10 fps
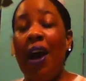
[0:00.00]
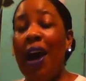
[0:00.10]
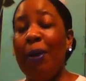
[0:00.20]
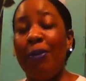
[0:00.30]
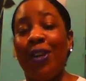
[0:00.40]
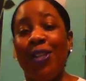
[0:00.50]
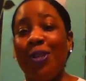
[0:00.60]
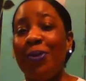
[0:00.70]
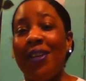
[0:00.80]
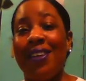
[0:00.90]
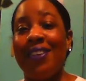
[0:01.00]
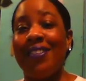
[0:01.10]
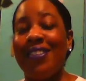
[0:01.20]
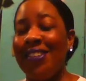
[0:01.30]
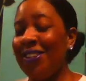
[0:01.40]
I'm going to do it,
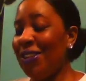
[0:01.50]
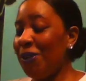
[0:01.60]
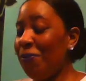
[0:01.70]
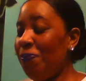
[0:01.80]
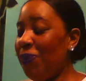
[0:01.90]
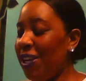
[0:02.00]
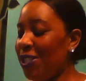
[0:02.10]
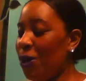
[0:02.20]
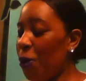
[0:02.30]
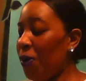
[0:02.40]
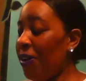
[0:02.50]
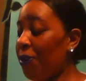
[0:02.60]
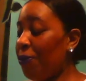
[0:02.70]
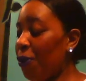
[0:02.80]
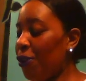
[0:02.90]
you know? So,
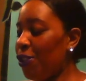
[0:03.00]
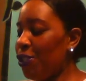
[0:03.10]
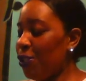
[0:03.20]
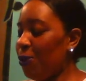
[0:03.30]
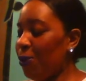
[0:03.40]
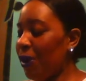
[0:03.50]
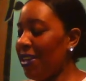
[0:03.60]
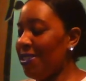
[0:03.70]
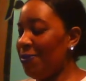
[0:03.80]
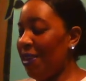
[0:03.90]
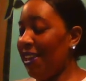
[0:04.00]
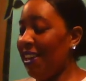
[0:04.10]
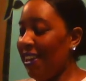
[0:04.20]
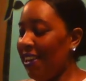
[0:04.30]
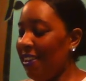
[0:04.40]
without further ado, let's
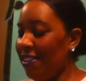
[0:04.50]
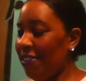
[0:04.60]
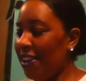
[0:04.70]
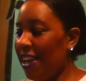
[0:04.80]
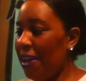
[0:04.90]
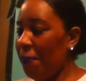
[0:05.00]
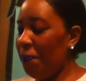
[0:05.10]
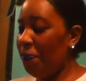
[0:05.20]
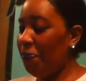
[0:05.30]
begin, okay?